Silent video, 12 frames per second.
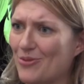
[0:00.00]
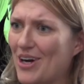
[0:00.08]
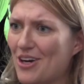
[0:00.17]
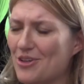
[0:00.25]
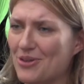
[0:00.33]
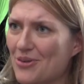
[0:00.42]

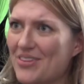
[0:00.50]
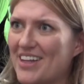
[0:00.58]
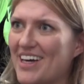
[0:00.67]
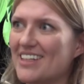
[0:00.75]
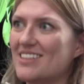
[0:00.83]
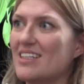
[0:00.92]
Why are you doing
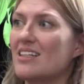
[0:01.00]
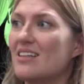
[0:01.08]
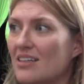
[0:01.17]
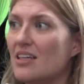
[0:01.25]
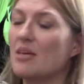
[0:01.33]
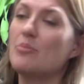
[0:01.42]
that? And I
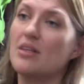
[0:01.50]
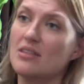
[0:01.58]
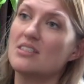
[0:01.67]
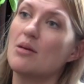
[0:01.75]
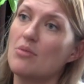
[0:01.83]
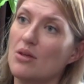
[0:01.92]
think it can be
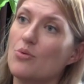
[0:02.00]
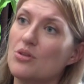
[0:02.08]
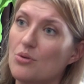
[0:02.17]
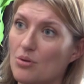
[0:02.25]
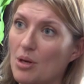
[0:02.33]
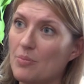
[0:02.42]
the same thing
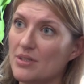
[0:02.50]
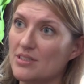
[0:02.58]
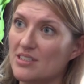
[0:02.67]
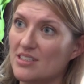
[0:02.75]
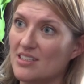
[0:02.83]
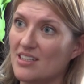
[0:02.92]
with nuclear
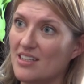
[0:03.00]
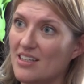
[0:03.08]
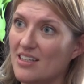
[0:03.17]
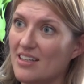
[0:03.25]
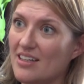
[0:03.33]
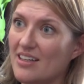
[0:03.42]
weapons.
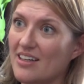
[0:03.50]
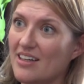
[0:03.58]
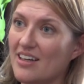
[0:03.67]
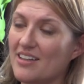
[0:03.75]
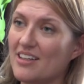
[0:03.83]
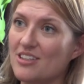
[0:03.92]

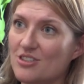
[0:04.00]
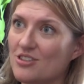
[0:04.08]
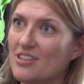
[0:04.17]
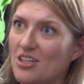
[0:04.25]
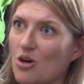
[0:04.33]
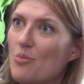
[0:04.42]
That it's
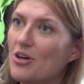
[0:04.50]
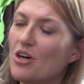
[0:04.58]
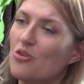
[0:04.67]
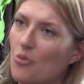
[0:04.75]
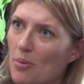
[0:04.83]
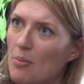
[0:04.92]
just like, oh my
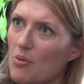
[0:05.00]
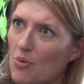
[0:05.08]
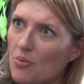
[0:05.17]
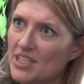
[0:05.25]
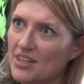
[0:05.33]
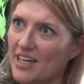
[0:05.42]
God, remember
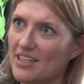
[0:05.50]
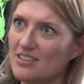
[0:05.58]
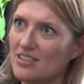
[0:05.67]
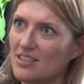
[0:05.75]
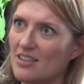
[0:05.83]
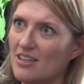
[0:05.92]
when we did
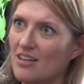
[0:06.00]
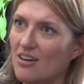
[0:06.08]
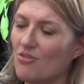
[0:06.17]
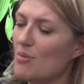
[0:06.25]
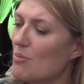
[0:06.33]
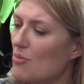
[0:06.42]
that?
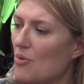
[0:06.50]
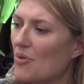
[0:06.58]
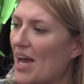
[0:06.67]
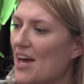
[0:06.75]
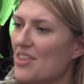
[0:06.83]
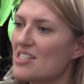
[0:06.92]
Remember when
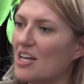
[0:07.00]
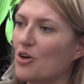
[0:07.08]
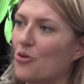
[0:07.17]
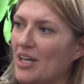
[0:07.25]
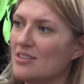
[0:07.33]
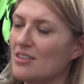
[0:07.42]
we had these
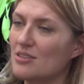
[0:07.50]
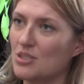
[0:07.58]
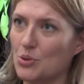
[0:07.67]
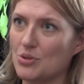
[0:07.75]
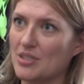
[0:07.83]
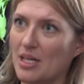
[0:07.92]
like crazy
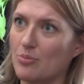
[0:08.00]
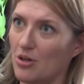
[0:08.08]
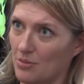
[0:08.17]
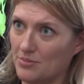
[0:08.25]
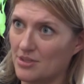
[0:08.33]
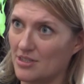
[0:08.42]
suicide
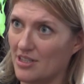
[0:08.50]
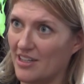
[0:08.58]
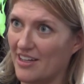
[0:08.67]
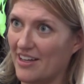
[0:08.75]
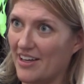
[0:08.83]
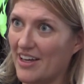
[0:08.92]
bombs?
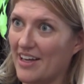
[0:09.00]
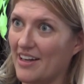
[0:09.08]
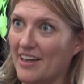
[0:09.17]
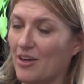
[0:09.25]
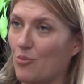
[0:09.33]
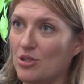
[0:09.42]

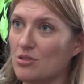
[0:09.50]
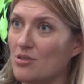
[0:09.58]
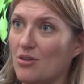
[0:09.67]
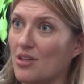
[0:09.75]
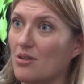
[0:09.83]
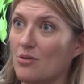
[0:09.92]
And like, we just
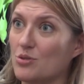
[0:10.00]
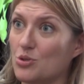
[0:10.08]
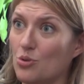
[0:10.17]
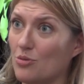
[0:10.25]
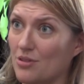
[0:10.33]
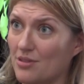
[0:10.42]
thought that it was
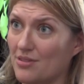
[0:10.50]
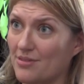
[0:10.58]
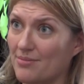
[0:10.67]
normal.